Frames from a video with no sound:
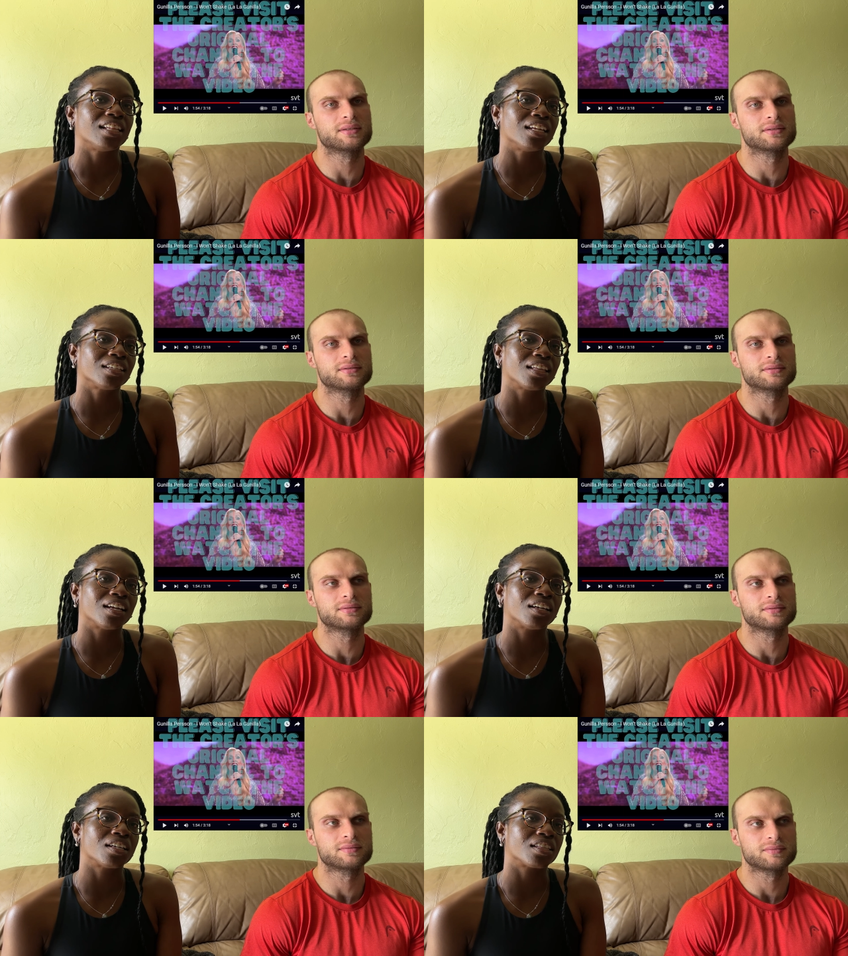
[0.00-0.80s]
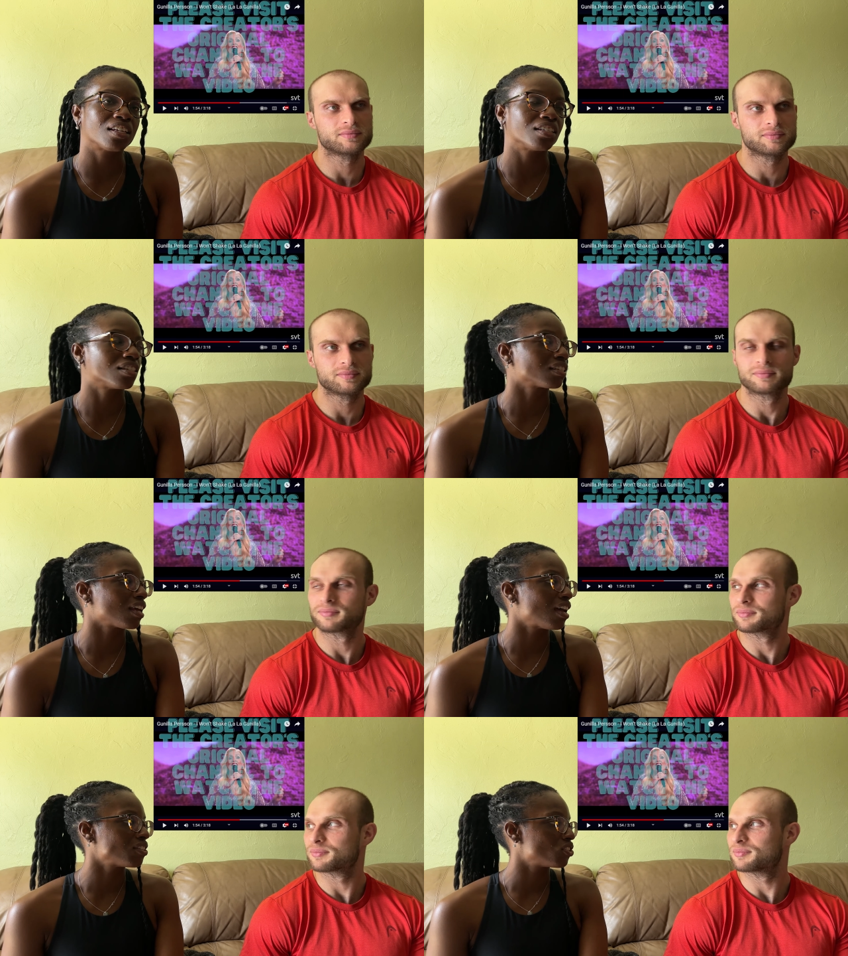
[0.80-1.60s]
Speaker 1: I like that. That is
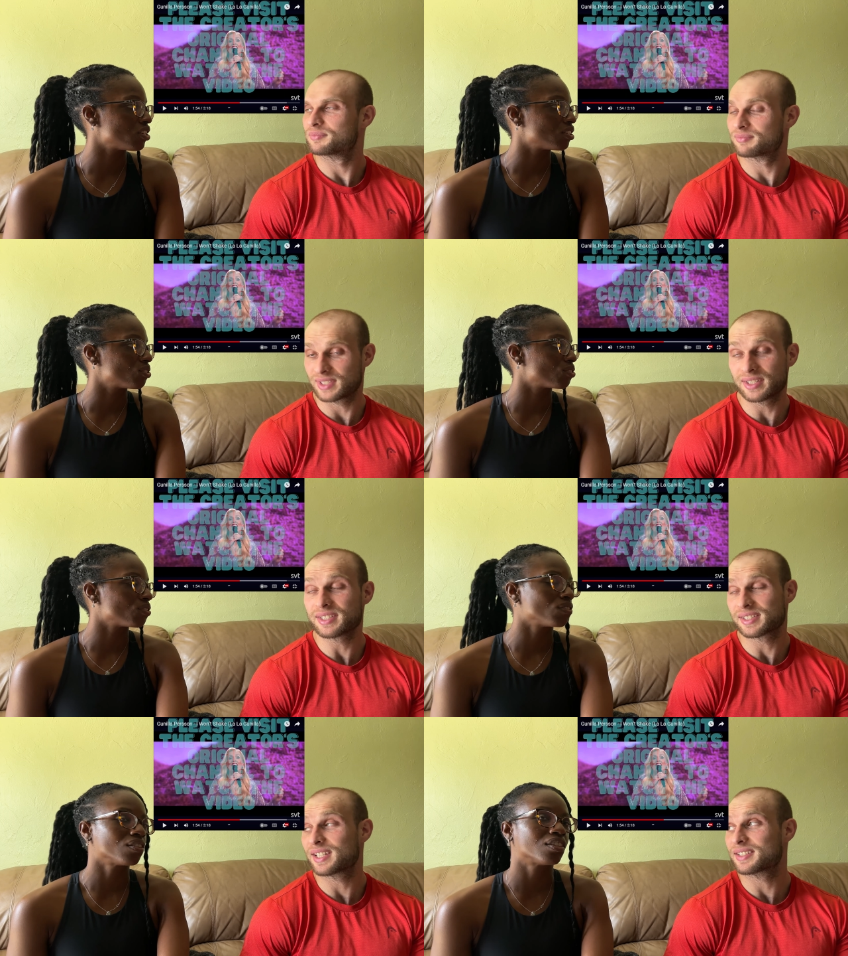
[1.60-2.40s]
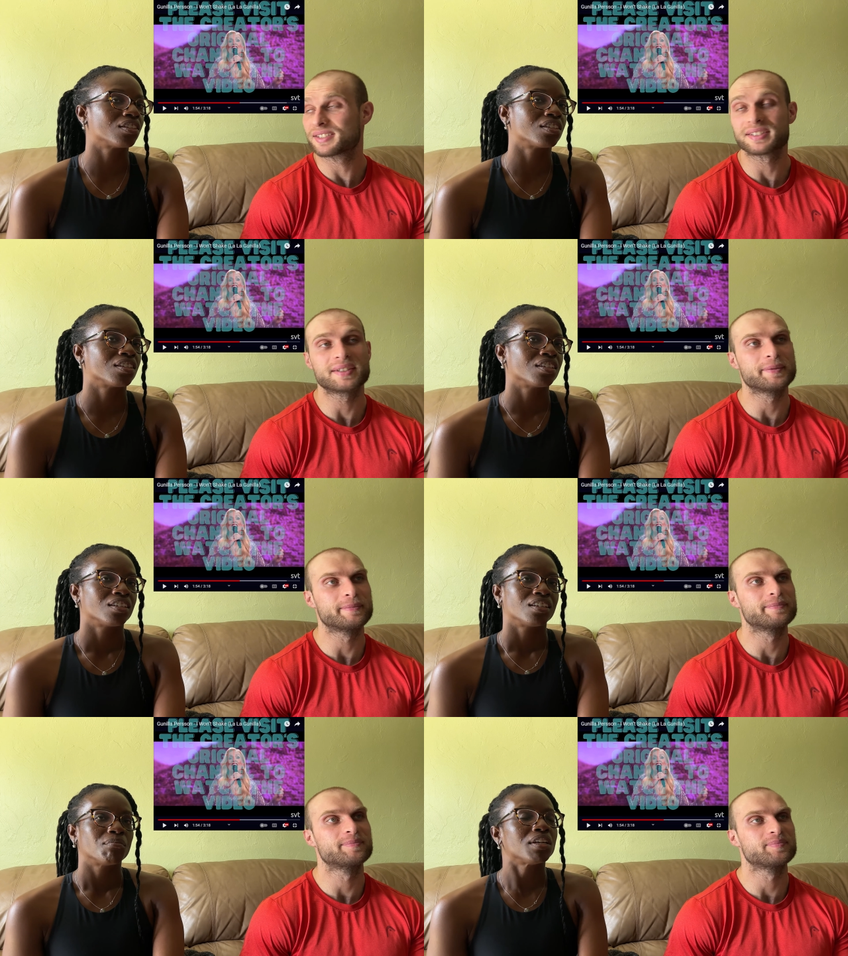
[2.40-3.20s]
catchy too. It is catchy, yeah.
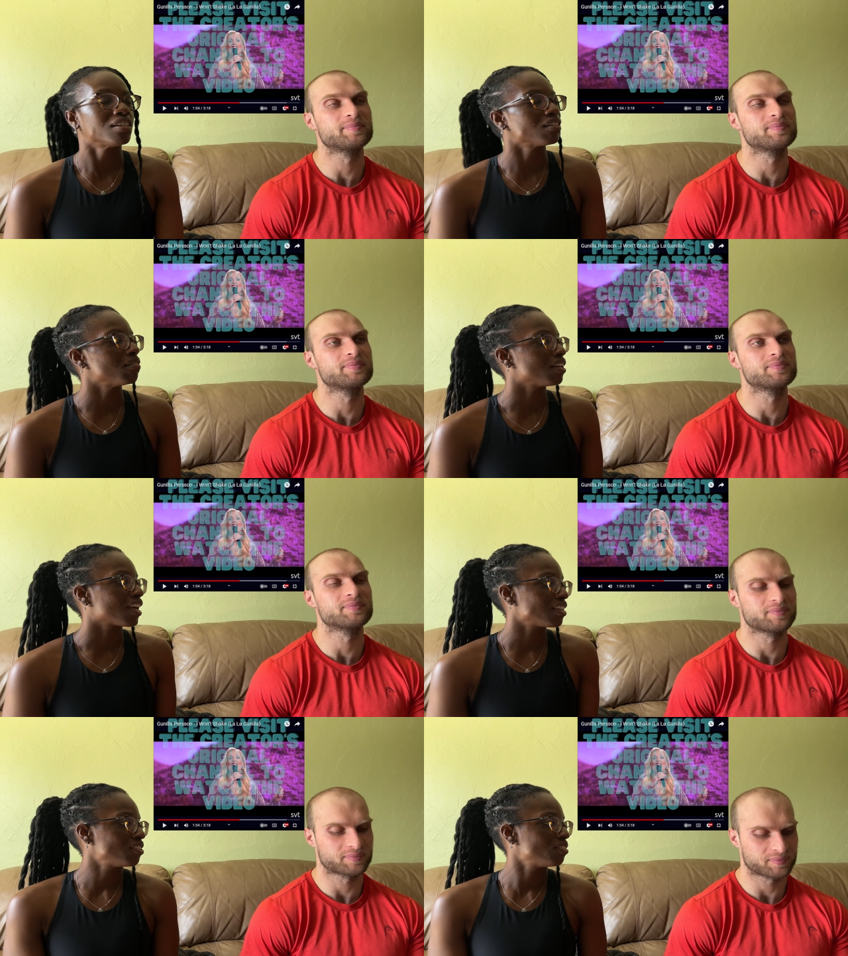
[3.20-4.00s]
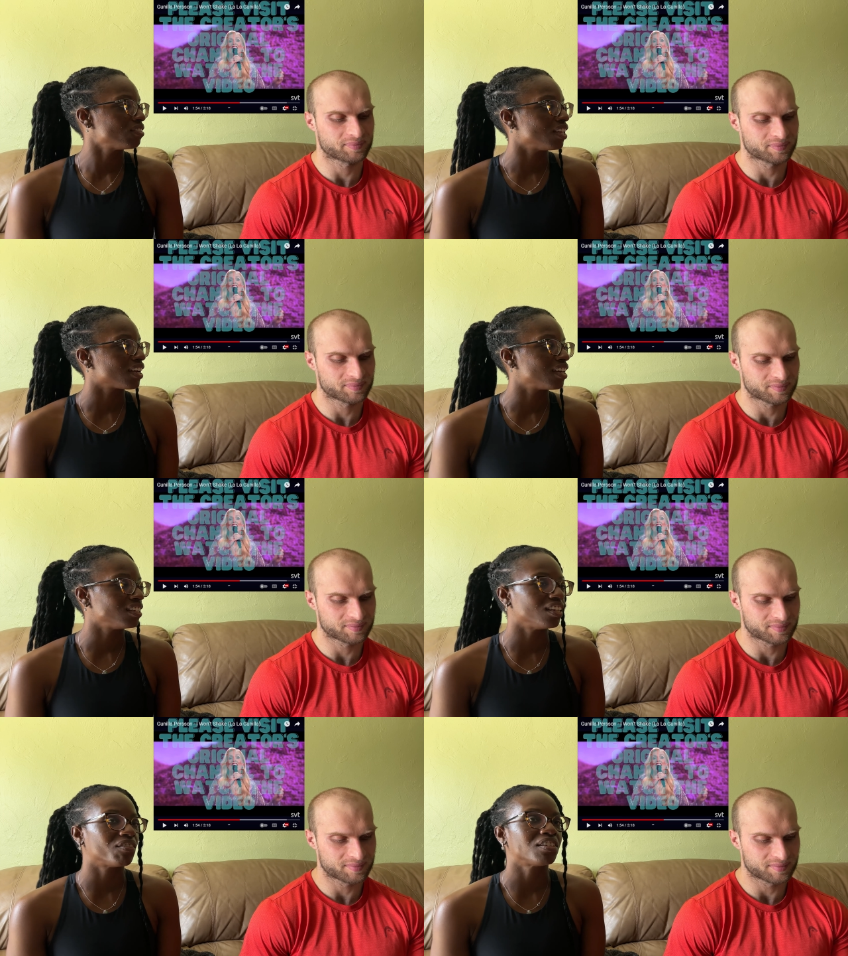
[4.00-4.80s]
But it's uh, catchy to that
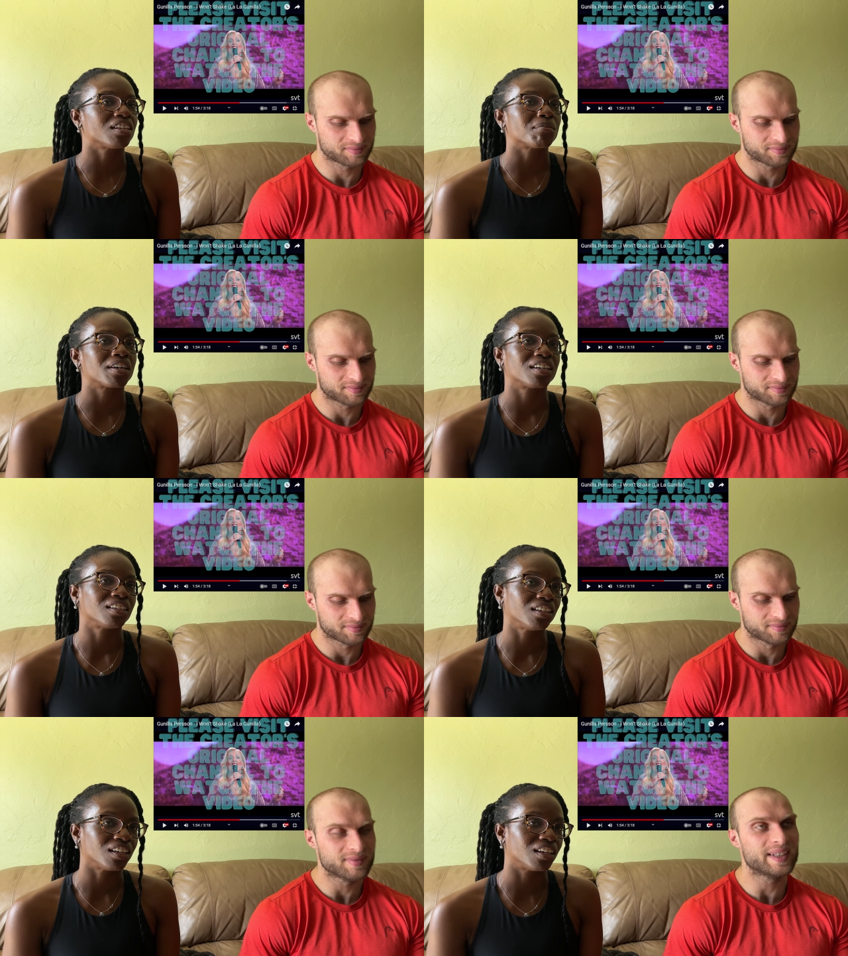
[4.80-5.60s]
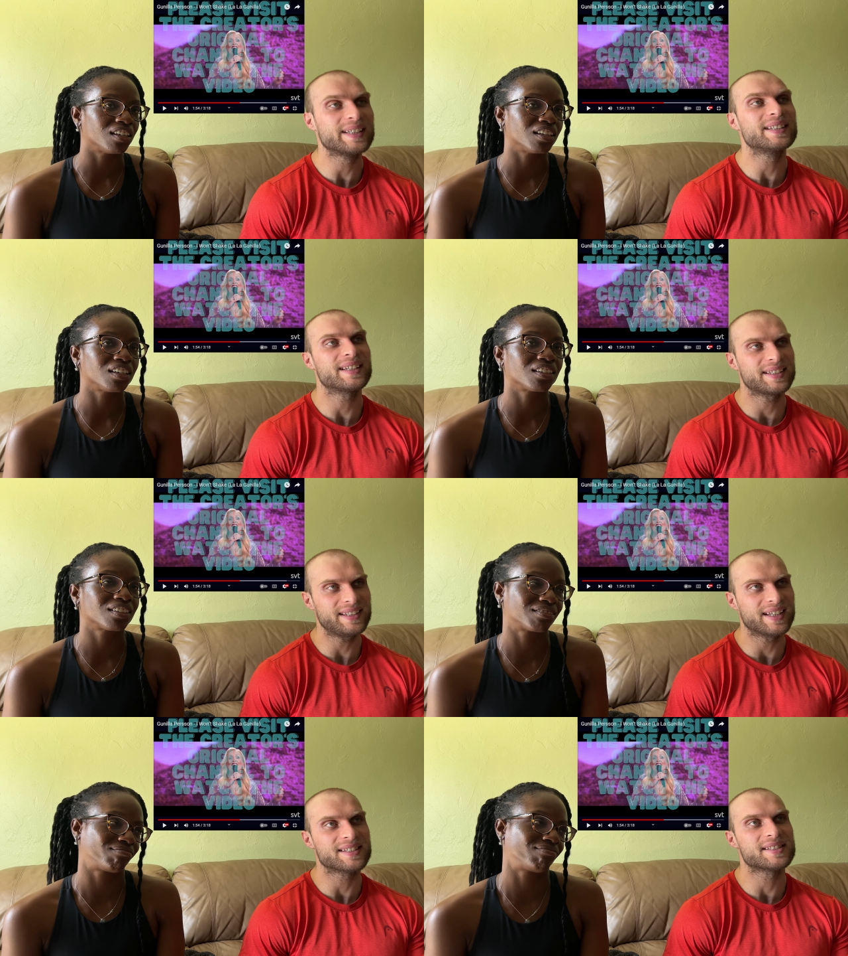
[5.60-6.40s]
Danila. We thinking about Danila. Like.
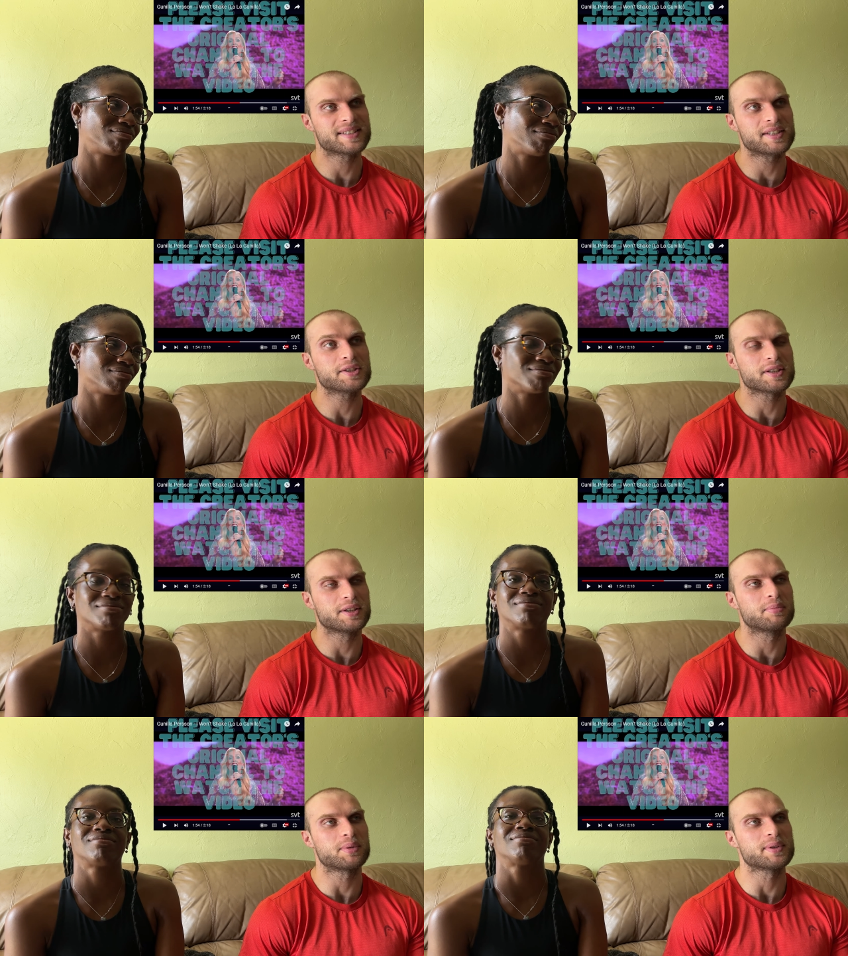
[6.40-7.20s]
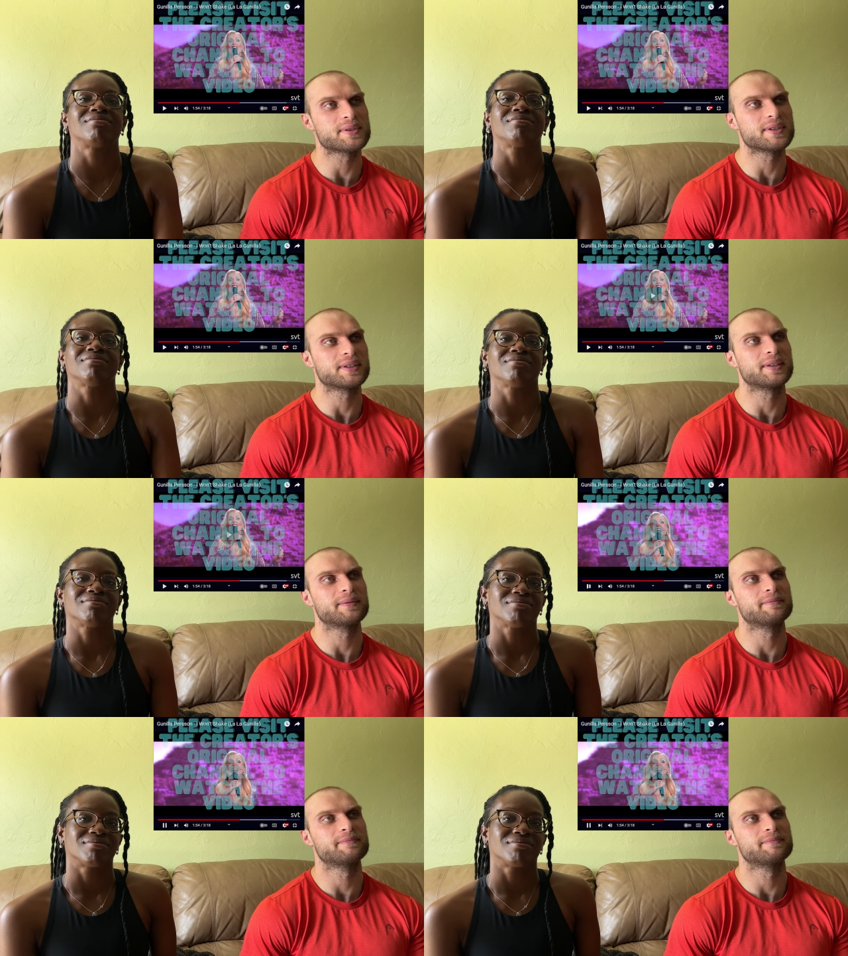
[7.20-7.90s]
Speaker 2: Yes, it is a little personal, yeah.